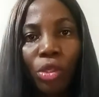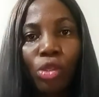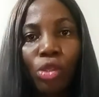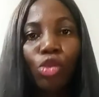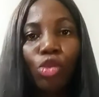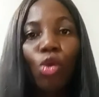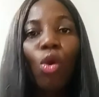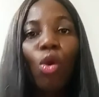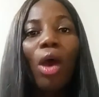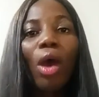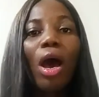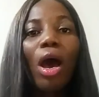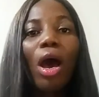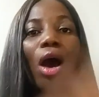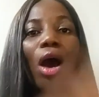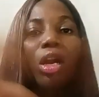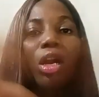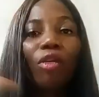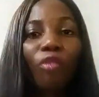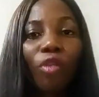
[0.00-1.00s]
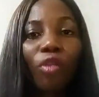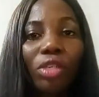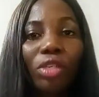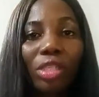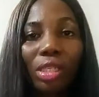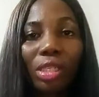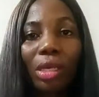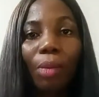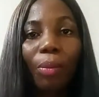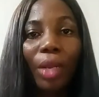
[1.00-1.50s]
So all of
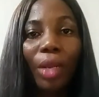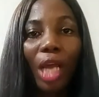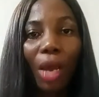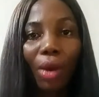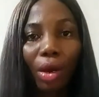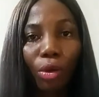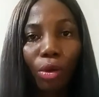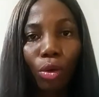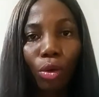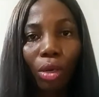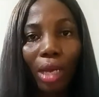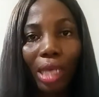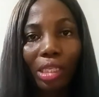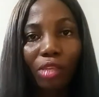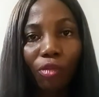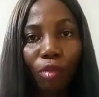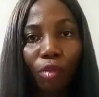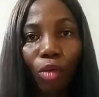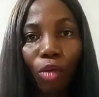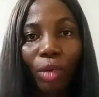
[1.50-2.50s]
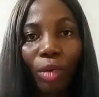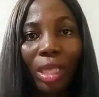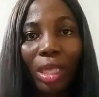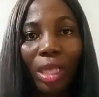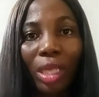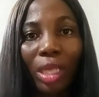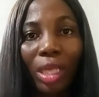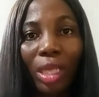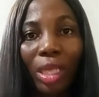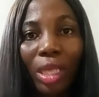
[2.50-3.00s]
us play our role as the four rings,
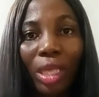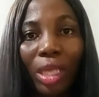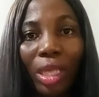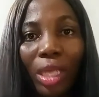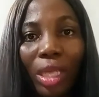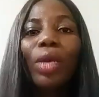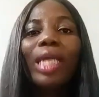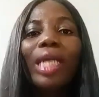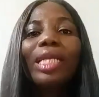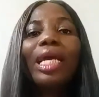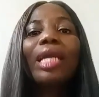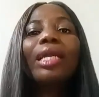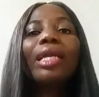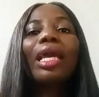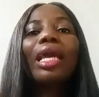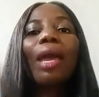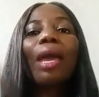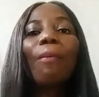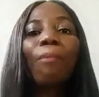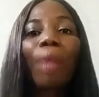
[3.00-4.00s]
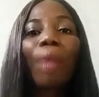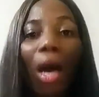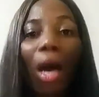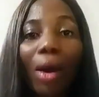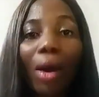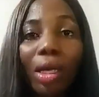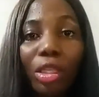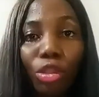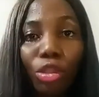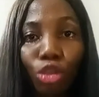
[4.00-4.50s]
and we then
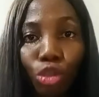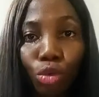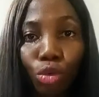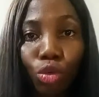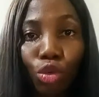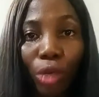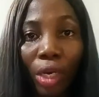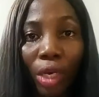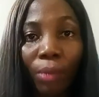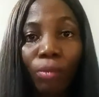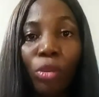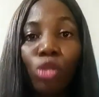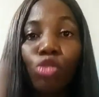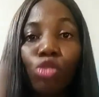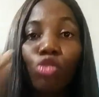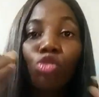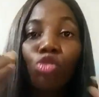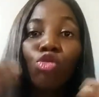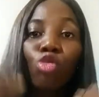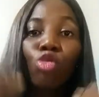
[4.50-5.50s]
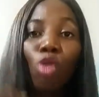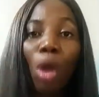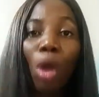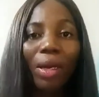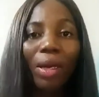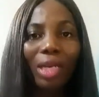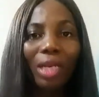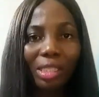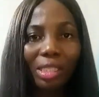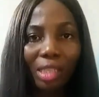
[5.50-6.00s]
empower the children to know
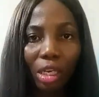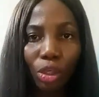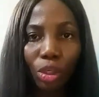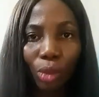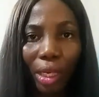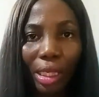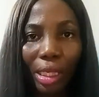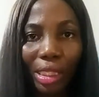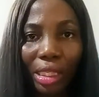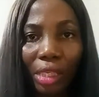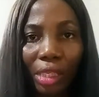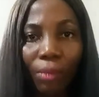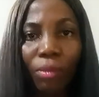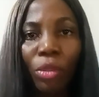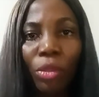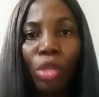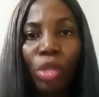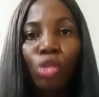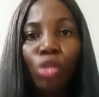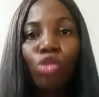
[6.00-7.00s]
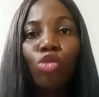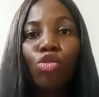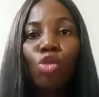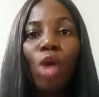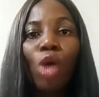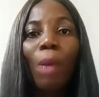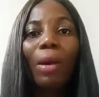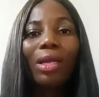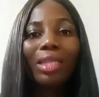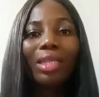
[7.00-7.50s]
about their sexuality, to
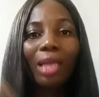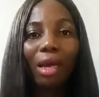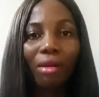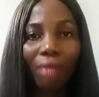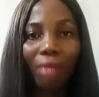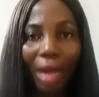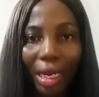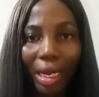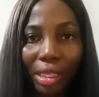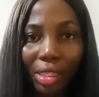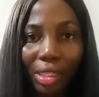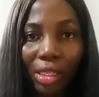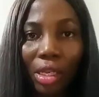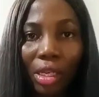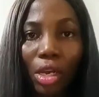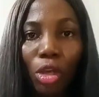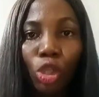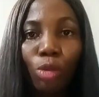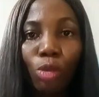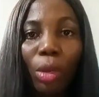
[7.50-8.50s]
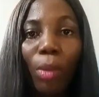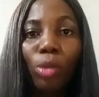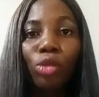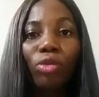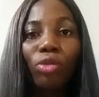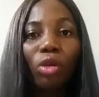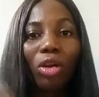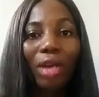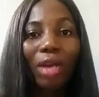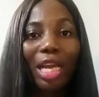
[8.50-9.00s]
know about their rights, to be able
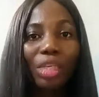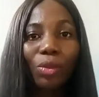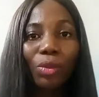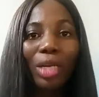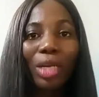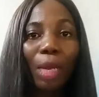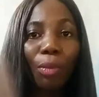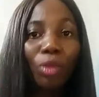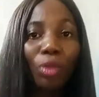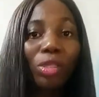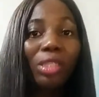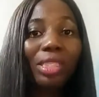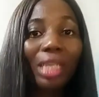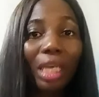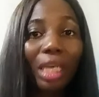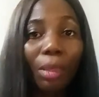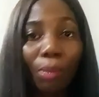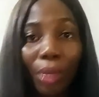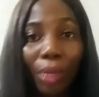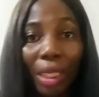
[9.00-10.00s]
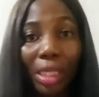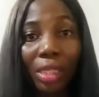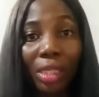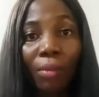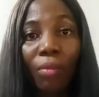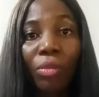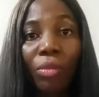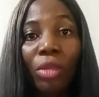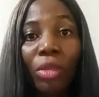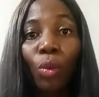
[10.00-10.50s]
to recognize when abuse is taking place.
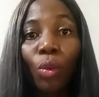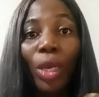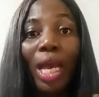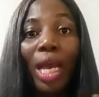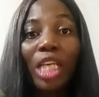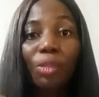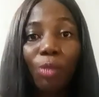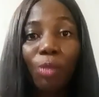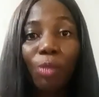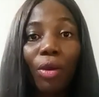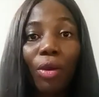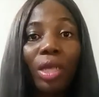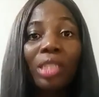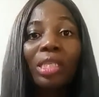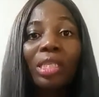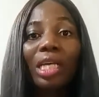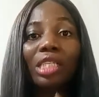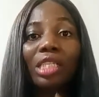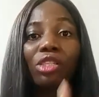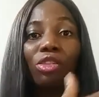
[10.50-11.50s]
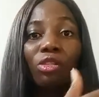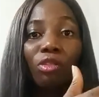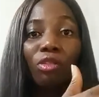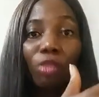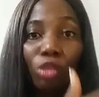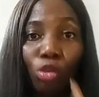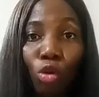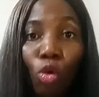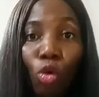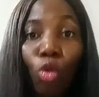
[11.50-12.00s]
We as parents, as
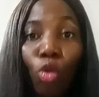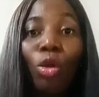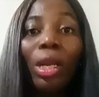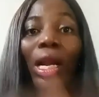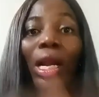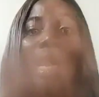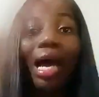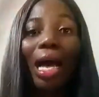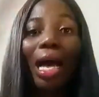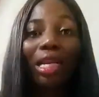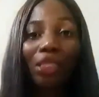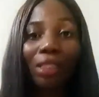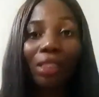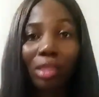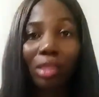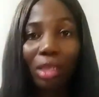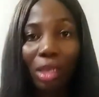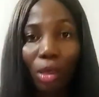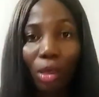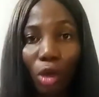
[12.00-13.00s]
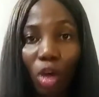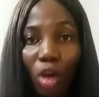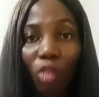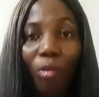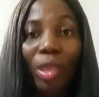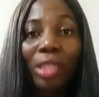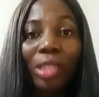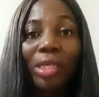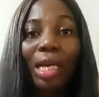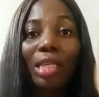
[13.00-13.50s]
school, as
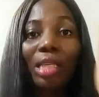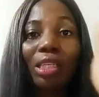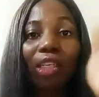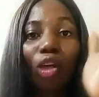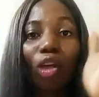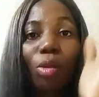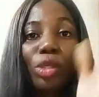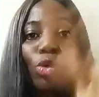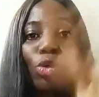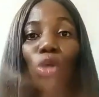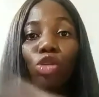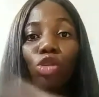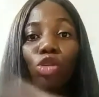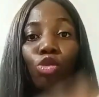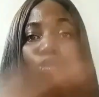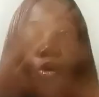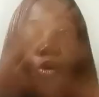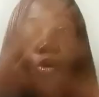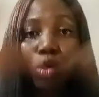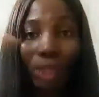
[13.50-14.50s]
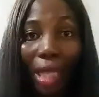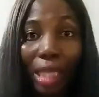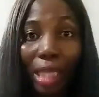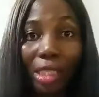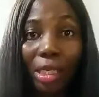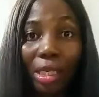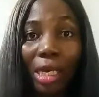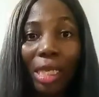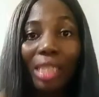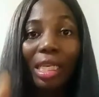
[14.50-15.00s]
government, as other community, we also know that
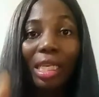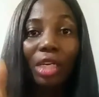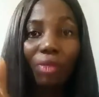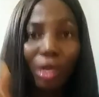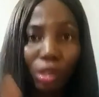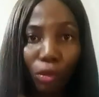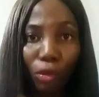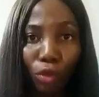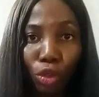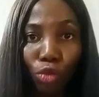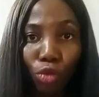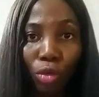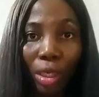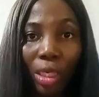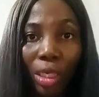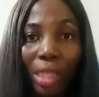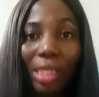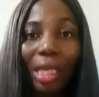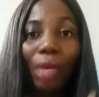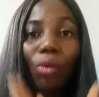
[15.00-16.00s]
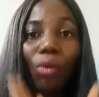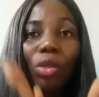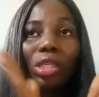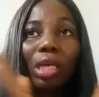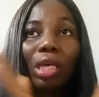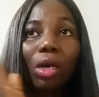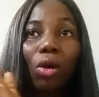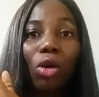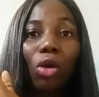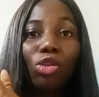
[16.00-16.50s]
these are the rights of children. These are what
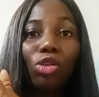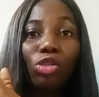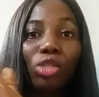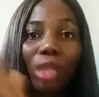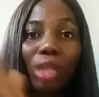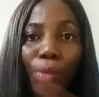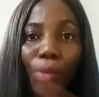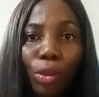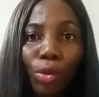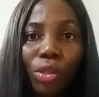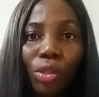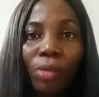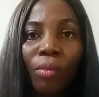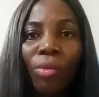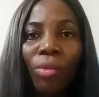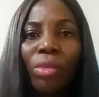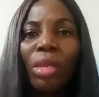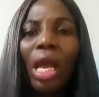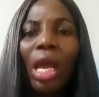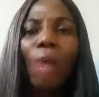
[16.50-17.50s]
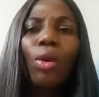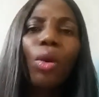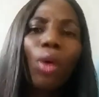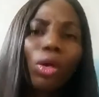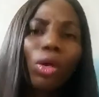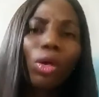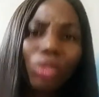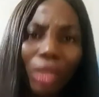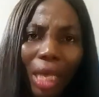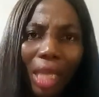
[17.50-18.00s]
causes abuse. And we all
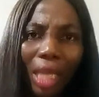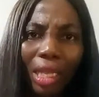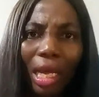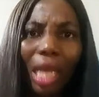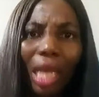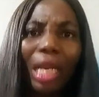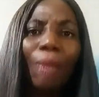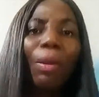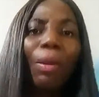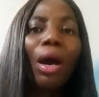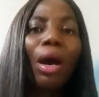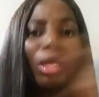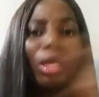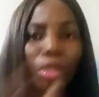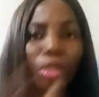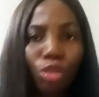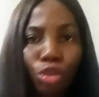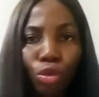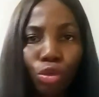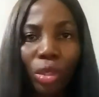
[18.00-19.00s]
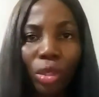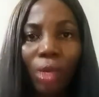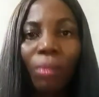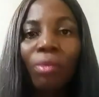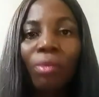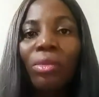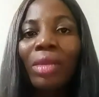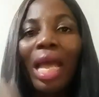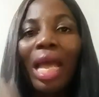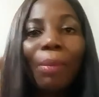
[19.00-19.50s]
work together and empower the children.
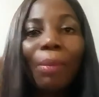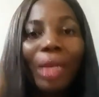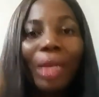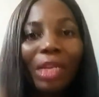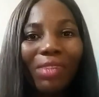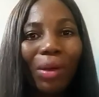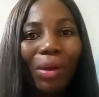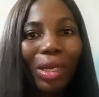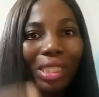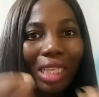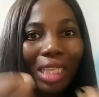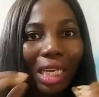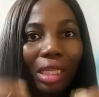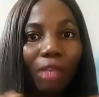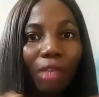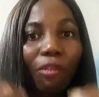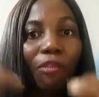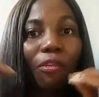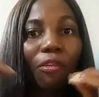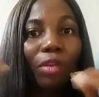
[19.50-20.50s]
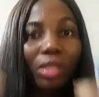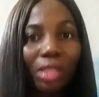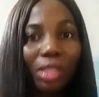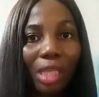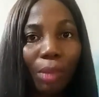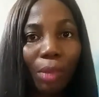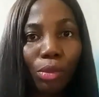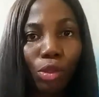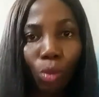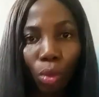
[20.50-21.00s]
I believe that we're taking the first
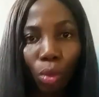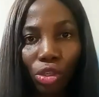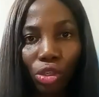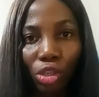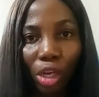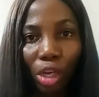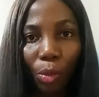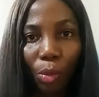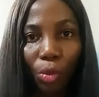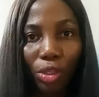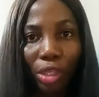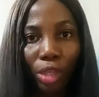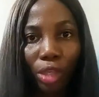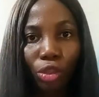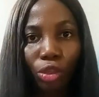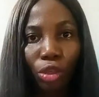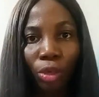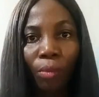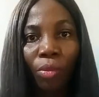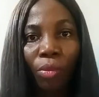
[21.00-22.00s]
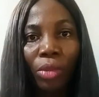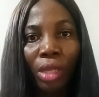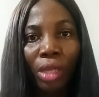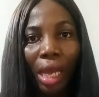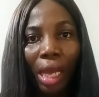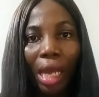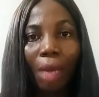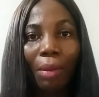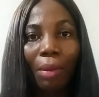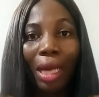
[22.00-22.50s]
step towards child protection
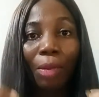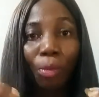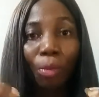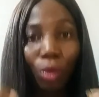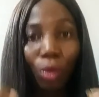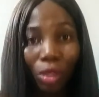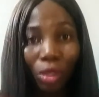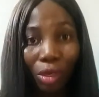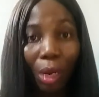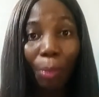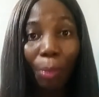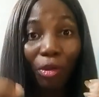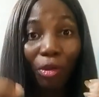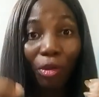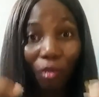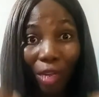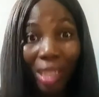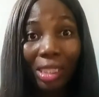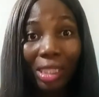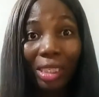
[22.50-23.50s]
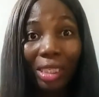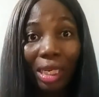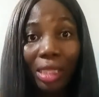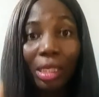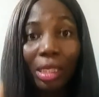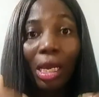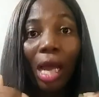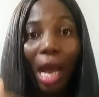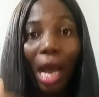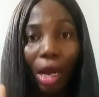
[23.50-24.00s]
um, and pre- uh, preventing it
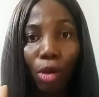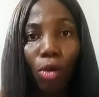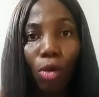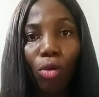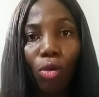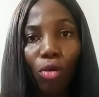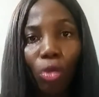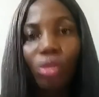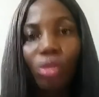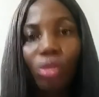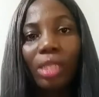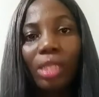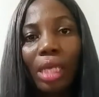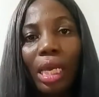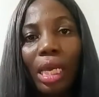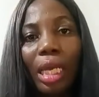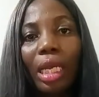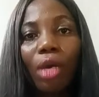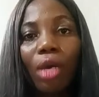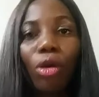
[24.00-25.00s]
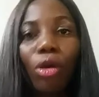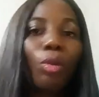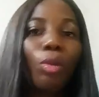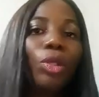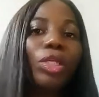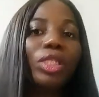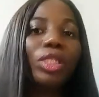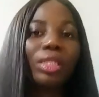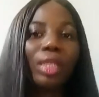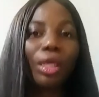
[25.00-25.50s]
at all costs in our
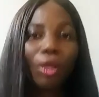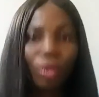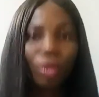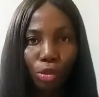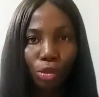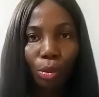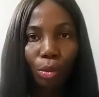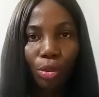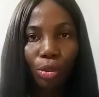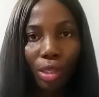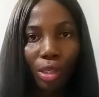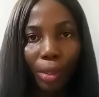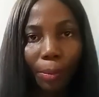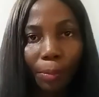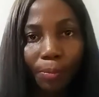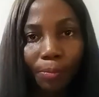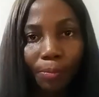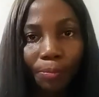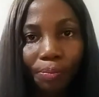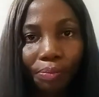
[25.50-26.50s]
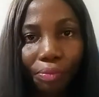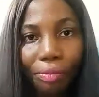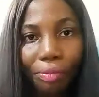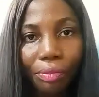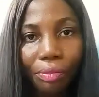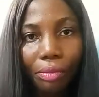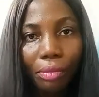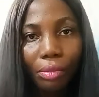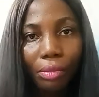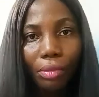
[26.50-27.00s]
communities. Thank you so much, sir.